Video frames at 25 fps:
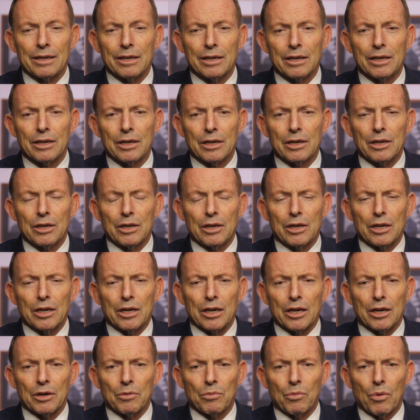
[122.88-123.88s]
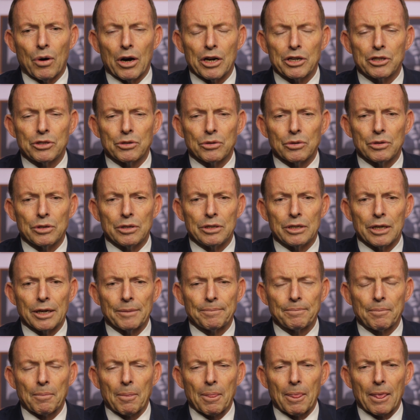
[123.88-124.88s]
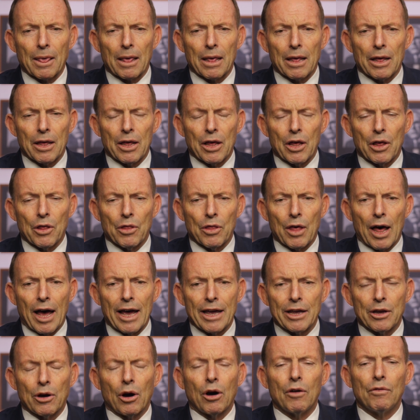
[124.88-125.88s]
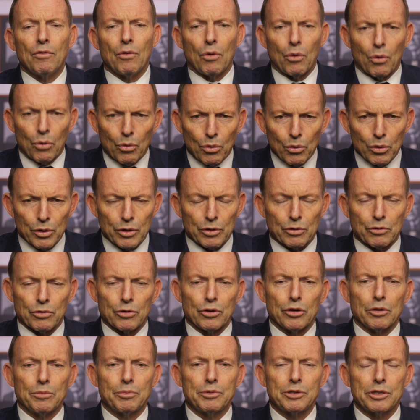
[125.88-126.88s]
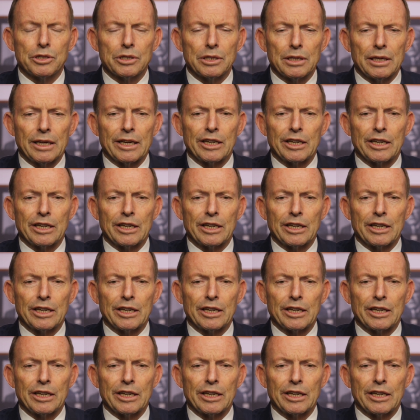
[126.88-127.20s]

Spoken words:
and why should they, of all the groups,